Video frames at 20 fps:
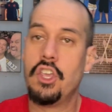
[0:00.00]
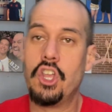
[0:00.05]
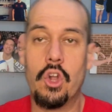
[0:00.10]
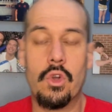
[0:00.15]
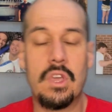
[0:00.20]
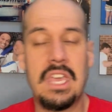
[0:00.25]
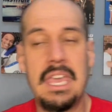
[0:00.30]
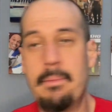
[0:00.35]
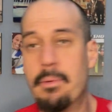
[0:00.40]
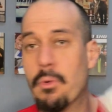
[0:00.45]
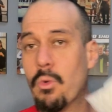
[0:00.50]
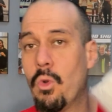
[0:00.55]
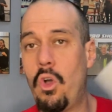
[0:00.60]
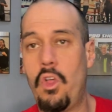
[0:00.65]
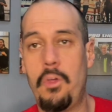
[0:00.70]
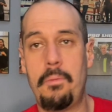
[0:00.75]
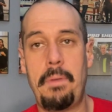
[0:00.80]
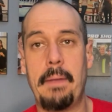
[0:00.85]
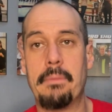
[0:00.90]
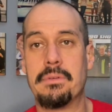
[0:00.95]
keep a roll
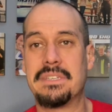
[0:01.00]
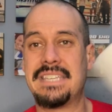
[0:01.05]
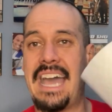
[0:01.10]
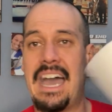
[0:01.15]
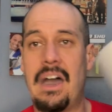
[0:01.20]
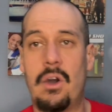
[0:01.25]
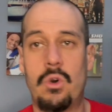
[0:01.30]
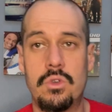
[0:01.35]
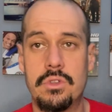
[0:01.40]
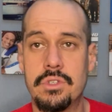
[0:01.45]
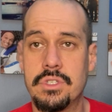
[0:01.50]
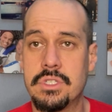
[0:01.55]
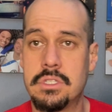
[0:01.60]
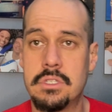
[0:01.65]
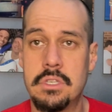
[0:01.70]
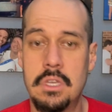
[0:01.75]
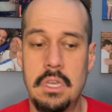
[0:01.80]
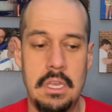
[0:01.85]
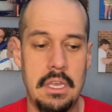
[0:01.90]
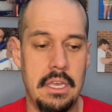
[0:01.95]
of paper towels
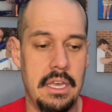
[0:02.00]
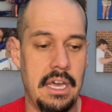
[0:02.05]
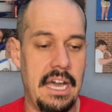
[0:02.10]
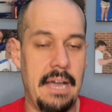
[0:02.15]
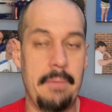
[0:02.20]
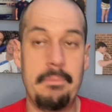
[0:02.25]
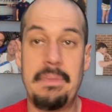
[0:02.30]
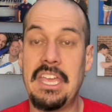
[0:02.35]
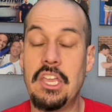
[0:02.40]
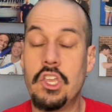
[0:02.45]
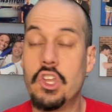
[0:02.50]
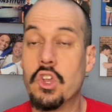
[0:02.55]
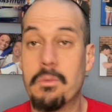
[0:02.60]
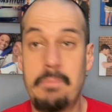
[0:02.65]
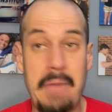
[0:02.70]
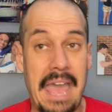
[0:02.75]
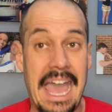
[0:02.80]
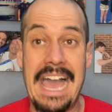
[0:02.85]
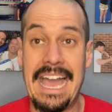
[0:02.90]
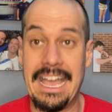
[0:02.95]
in your
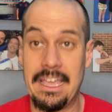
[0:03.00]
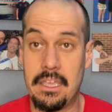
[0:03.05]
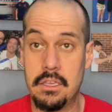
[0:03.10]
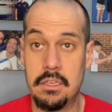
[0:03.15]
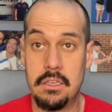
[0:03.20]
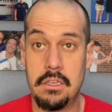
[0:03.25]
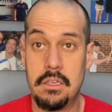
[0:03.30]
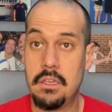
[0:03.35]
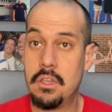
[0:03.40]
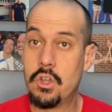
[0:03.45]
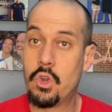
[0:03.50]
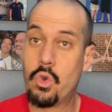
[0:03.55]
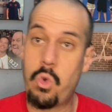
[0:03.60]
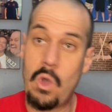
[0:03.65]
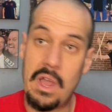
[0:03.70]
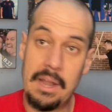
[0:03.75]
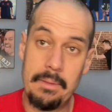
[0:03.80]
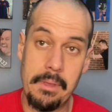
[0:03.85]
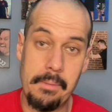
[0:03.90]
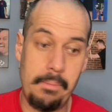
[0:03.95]
bag.
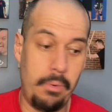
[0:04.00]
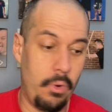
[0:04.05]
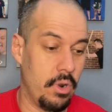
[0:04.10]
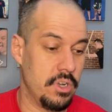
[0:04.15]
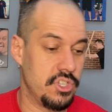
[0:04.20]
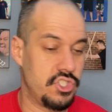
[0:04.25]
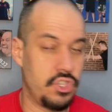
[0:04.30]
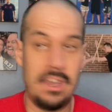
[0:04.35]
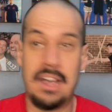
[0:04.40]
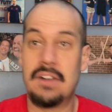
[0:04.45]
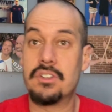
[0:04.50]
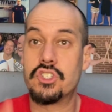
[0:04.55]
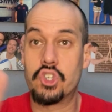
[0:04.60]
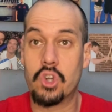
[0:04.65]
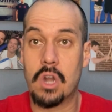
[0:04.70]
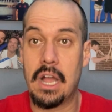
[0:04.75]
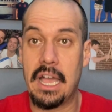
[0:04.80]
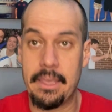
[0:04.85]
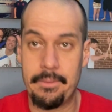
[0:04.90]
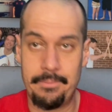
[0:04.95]
Incredibly important. So now it's
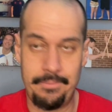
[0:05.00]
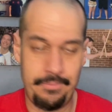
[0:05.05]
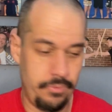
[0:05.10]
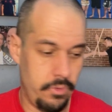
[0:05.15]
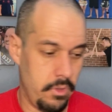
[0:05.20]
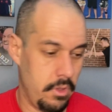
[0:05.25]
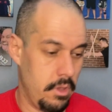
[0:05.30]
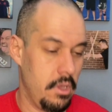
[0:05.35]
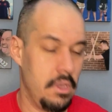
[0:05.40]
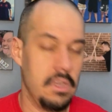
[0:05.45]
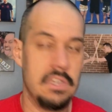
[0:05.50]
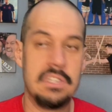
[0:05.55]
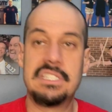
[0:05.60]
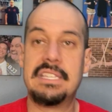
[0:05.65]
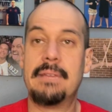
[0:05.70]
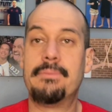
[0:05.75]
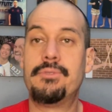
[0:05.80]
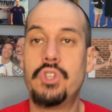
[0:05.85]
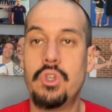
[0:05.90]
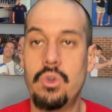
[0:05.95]
dry.
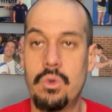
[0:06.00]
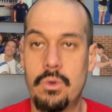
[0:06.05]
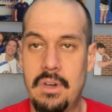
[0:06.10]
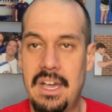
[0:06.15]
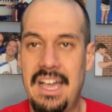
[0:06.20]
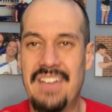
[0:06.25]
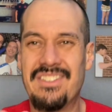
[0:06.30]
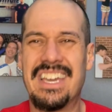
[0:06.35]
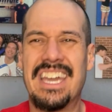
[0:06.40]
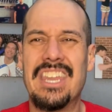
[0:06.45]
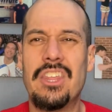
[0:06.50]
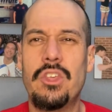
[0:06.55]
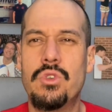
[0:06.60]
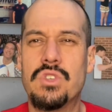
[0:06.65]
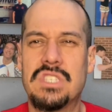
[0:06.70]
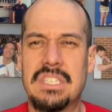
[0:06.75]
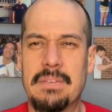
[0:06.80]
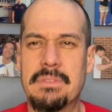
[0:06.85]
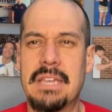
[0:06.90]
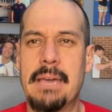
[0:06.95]
Step two, I've got to use
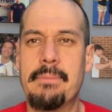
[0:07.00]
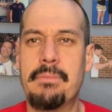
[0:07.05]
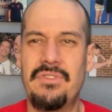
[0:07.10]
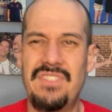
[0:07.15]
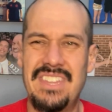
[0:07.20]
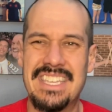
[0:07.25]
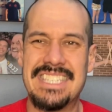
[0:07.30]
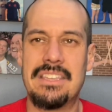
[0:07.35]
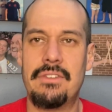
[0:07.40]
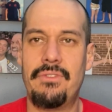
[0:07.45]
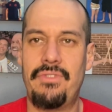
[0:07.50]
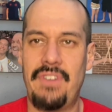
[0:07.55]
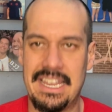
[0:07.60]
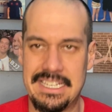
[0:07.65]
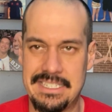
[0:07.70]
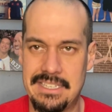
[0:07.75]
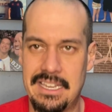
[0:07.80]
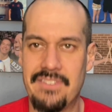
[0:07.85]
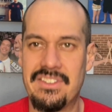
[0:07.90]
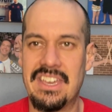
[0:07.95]
some type of
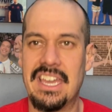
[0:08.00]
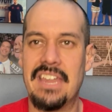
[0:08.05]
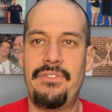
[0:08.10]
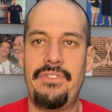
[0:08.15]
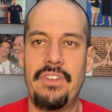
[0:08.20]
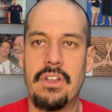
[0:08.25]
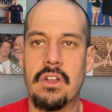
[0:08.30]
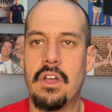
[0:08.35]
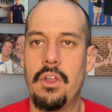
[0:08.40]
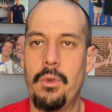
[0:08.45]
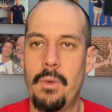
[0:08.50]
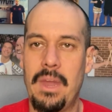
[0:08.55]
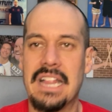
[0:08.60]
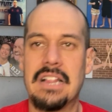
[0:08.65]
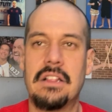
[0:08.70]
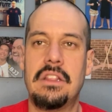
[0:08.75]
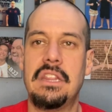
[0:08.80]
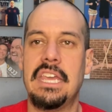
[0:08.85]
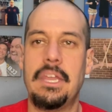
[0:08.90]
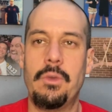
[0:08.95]
disinfectant. I've got to figure out a way to
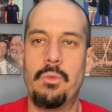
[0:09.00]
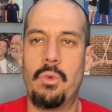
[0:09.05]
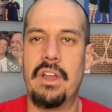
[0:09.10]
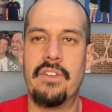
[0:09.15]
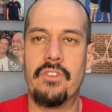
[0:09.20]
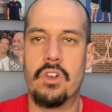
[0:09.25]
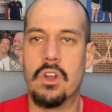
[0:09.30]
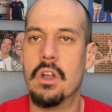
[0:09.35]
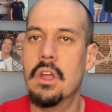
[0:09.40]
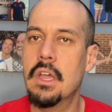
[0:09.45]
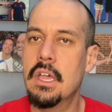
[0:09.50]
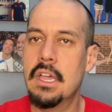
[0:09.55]
clean whatever